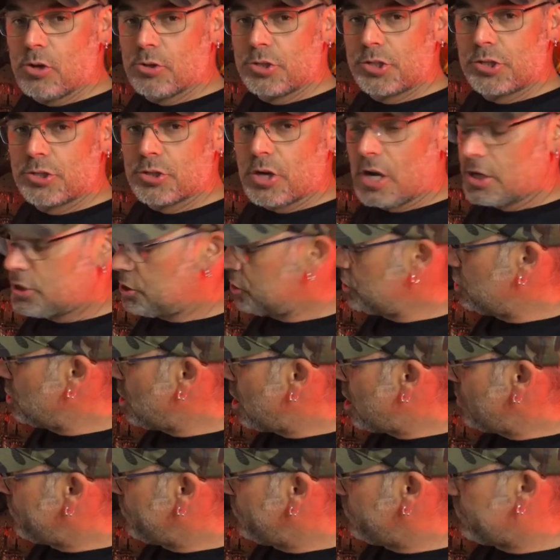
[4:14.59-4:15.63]
structure
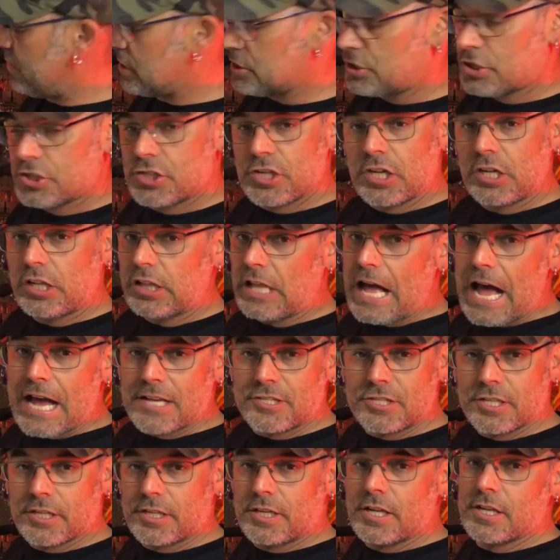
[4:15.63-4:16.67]
off of it, just
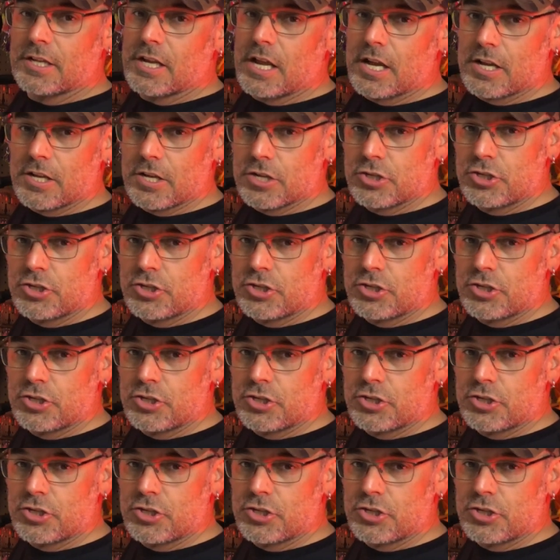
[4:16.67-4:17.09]
classic Canadian